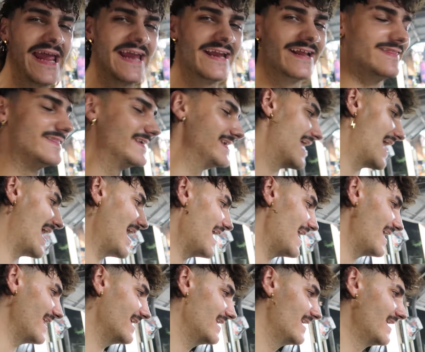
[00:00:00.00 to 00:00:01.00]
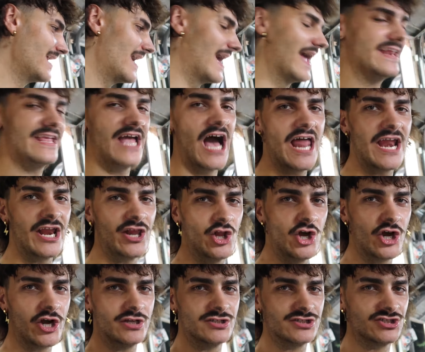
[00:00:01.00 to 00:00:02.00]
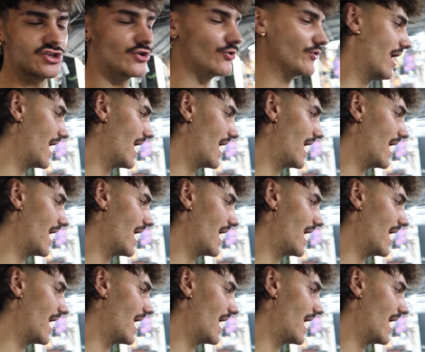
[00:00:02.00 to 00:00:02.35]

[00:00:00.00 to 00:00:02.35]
painted the head and got it looking so